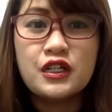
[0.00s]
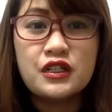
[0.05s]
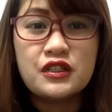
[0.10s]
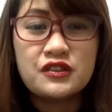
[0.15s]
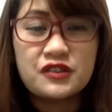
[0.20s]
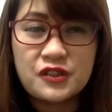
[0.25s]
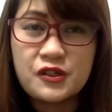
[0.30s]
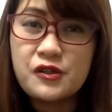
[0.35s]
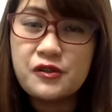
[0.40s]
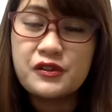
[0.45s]

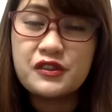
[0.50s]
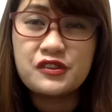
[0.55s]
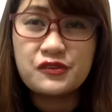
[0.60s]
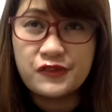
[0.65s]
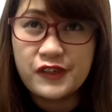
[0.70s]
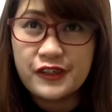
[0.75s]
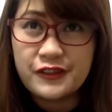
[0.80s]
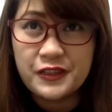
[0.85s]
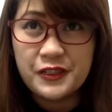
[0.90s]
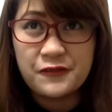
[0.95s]
So it's
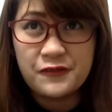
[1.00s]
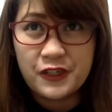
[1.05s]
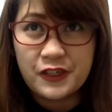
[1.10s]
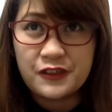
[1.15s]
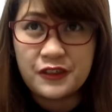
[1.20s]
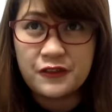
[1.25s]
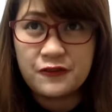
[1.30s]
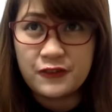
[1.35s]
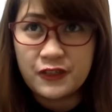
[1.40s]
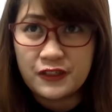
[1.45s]
very,
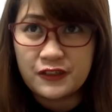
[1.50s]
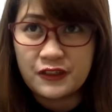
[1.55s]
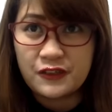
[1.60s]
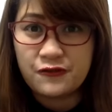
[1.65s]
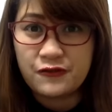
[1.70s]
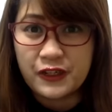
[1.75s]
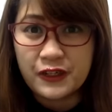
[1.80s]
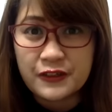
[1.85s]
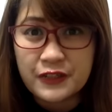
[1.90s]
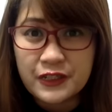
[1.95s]
very, very,
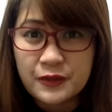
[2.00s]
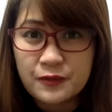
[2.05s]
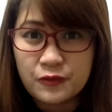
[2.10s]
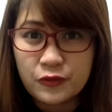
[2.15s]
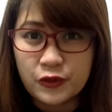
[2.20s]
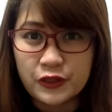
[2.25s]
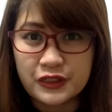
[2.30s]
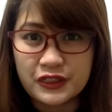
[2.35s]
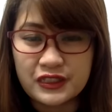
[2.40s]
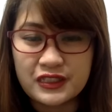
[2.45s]
very
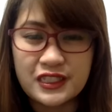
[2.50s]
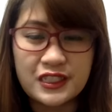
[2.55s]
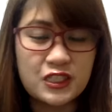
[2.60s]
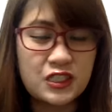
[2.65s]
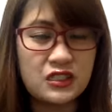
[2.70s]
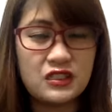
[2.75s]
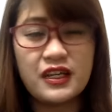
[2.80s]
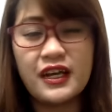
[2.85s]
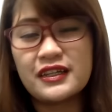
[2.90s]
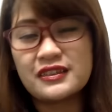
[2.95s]
important that
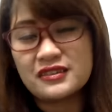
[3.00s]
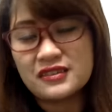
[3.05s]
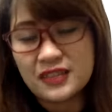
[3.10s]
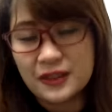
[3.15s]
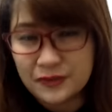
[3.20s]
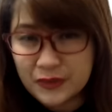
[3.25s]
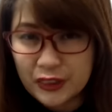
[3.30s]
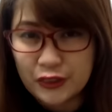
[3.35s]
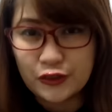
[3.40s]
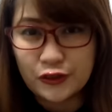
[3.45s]
she has
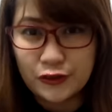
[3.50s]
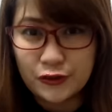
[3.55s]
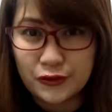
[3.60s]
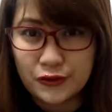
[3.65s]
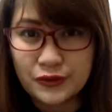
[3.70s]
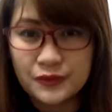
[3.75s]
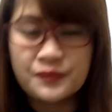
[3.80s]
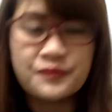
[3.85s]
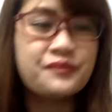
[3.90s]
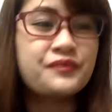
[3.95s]
something to do.